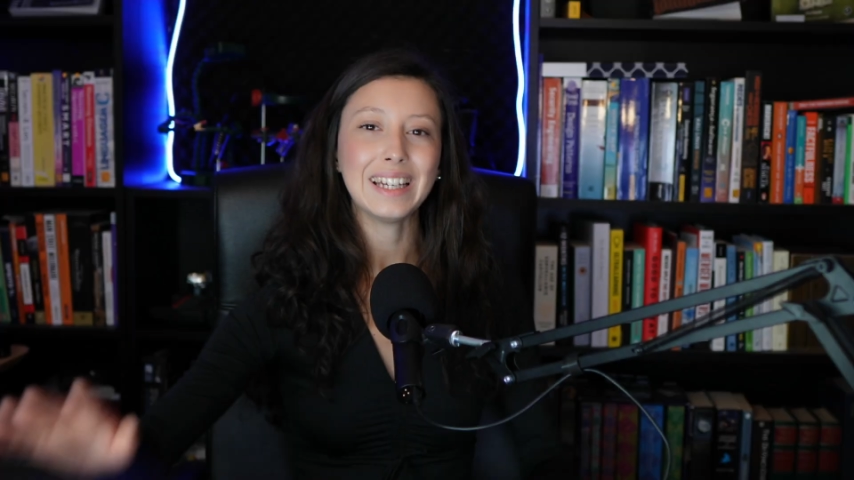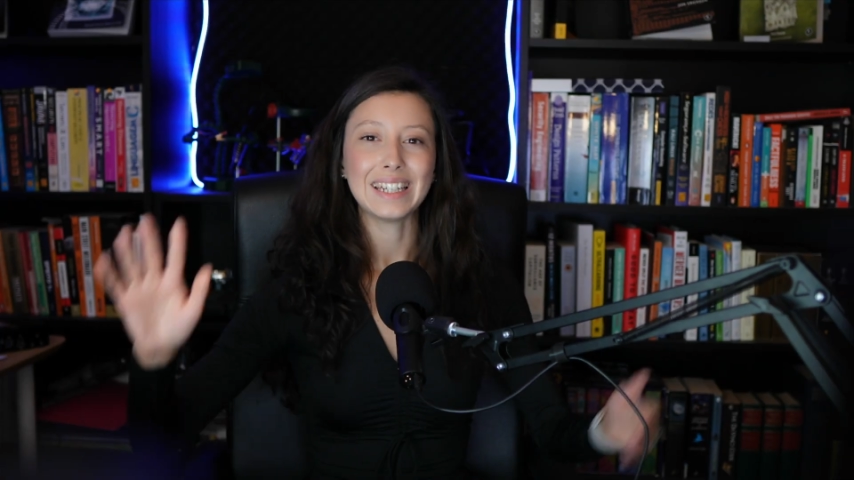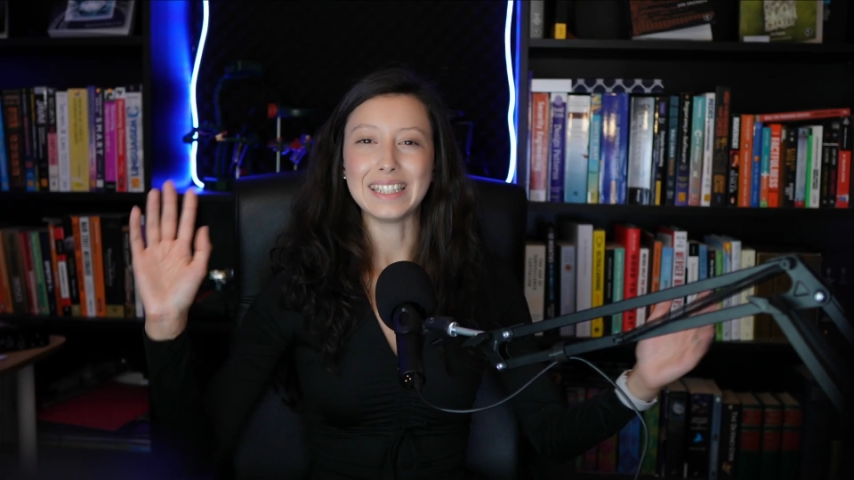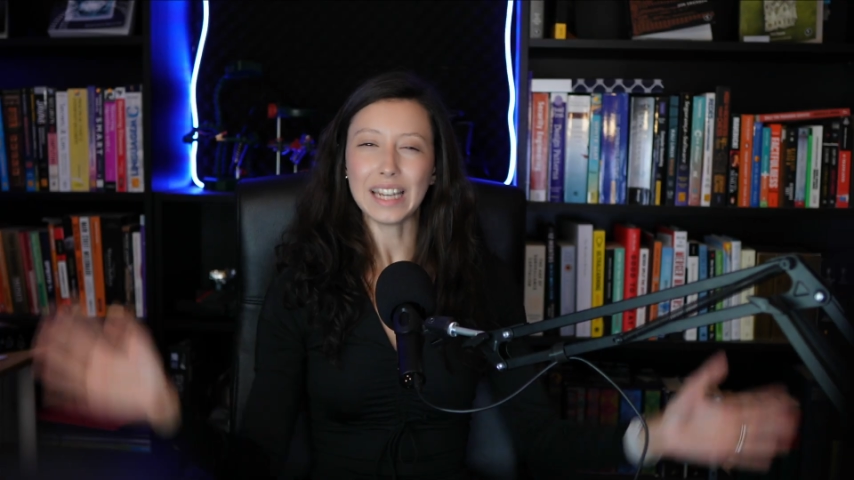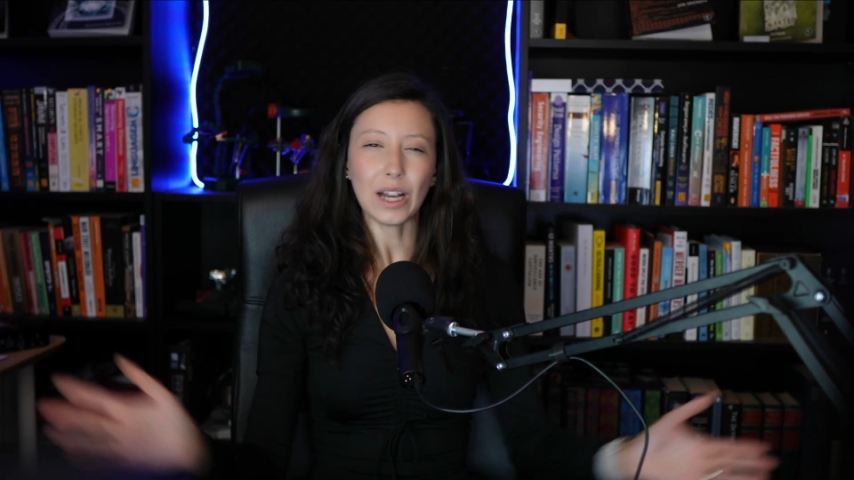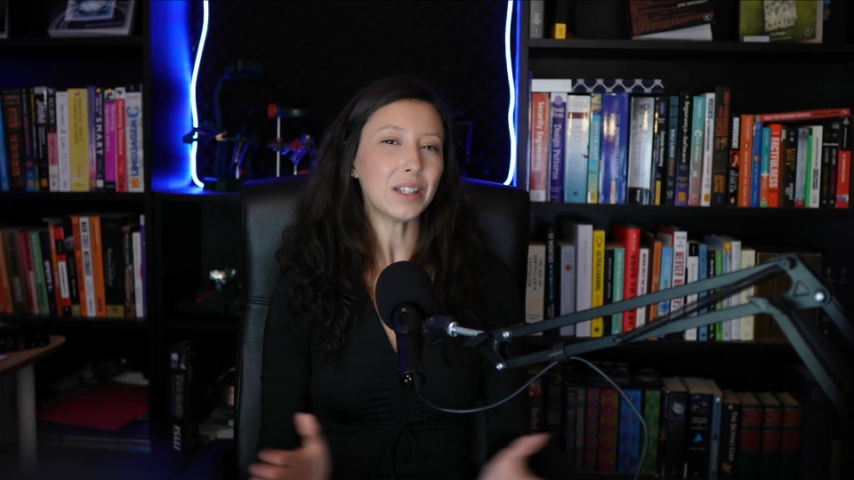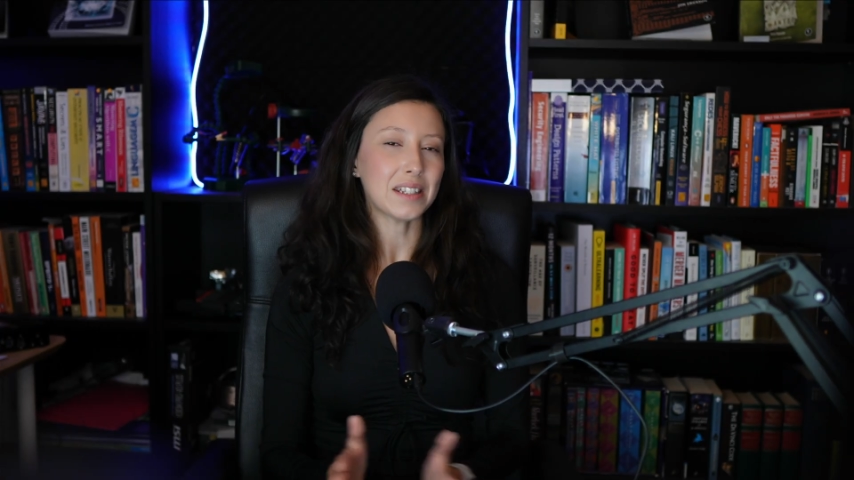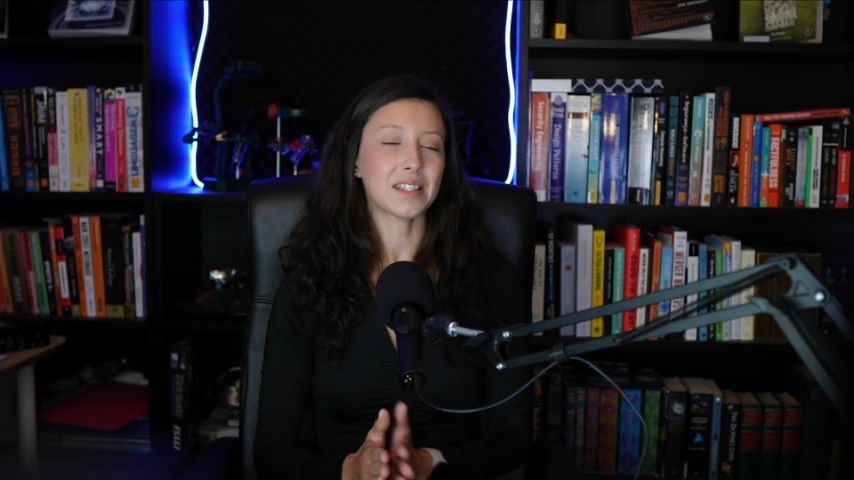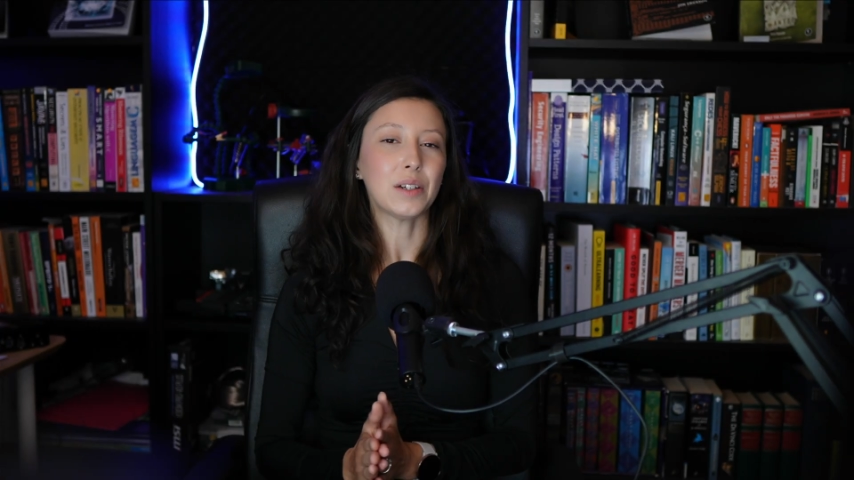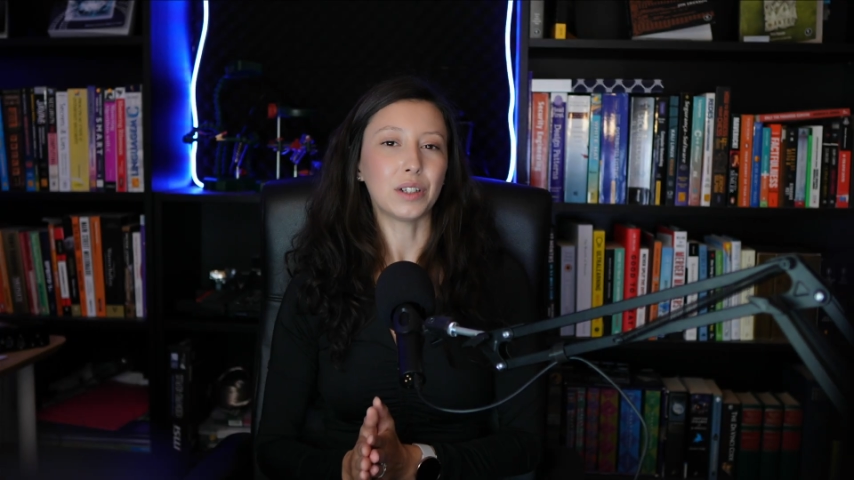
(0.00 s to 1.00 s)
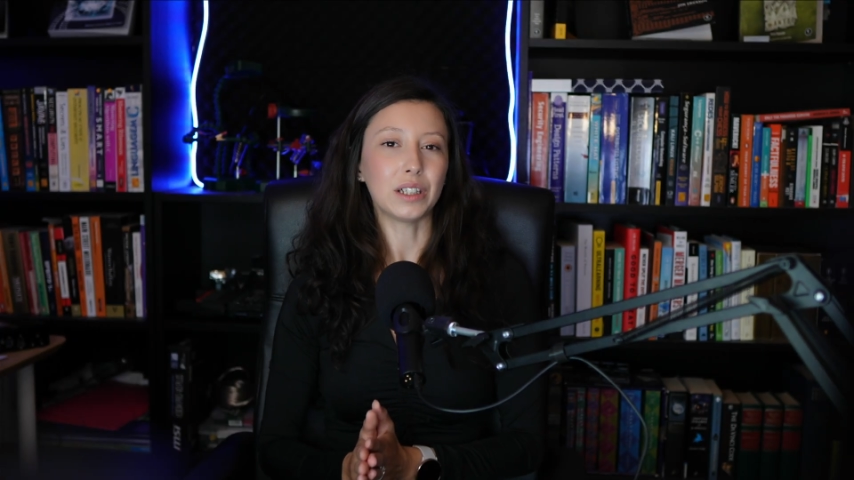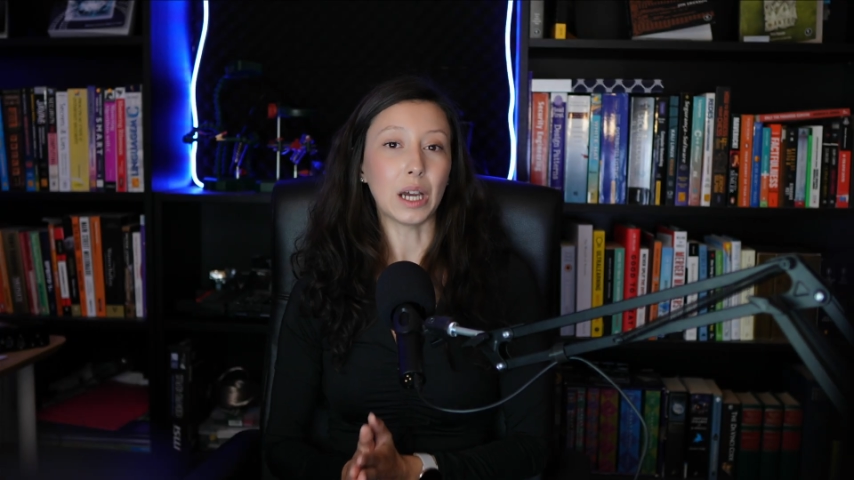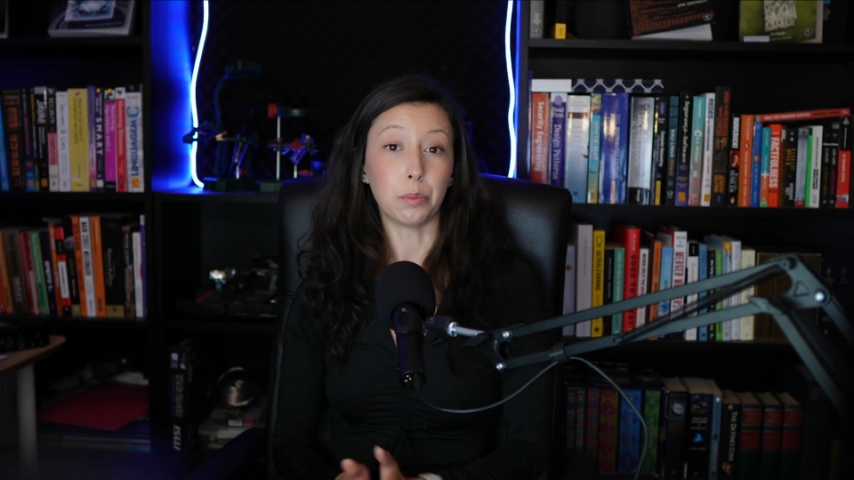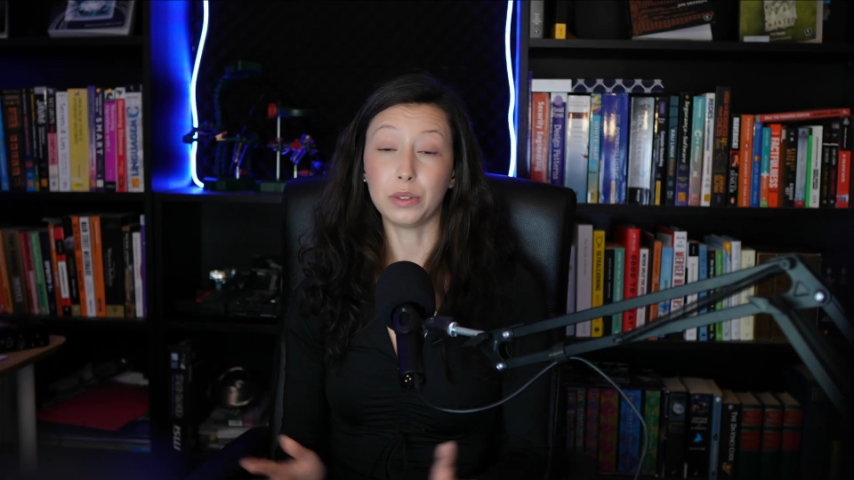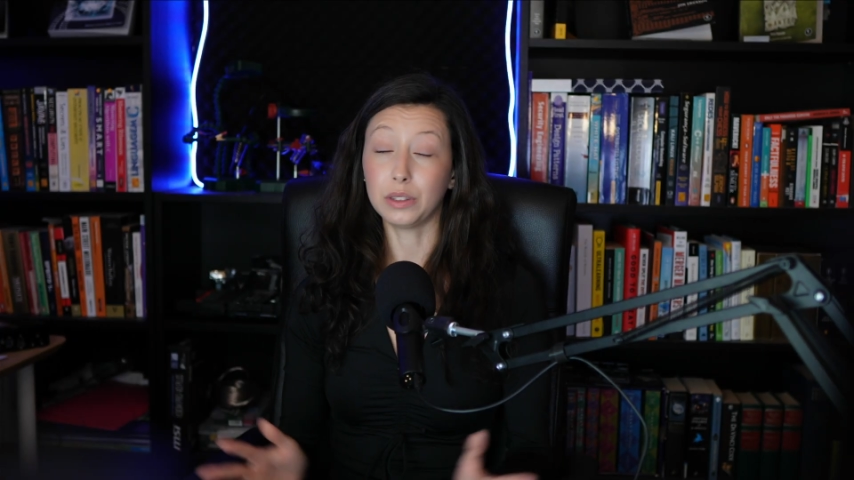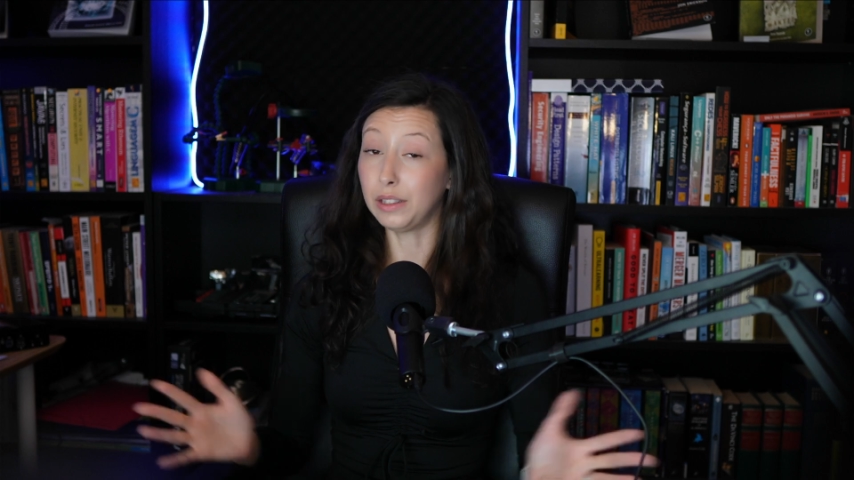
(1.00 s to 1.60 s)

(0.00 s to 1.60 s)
Now let's level up.